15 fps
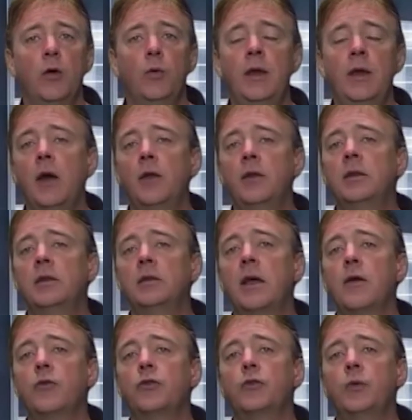We now need a
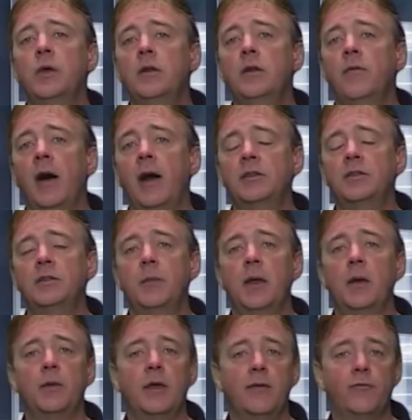layer 3 device to
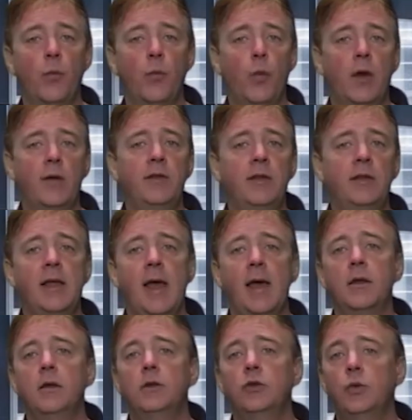be able to get from one
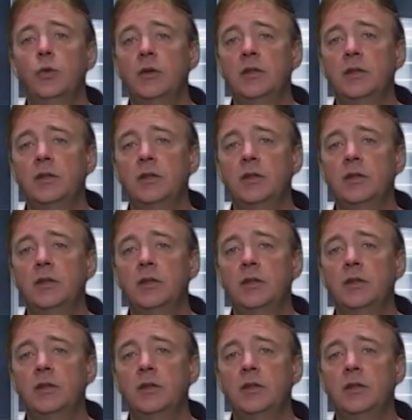VLAN to a